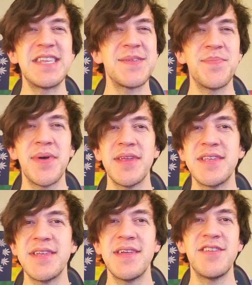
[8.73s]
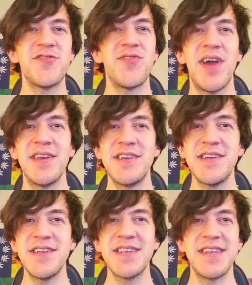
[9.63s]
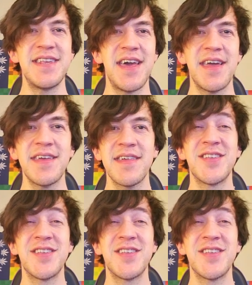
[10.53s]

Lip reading: spicy strategies and tech,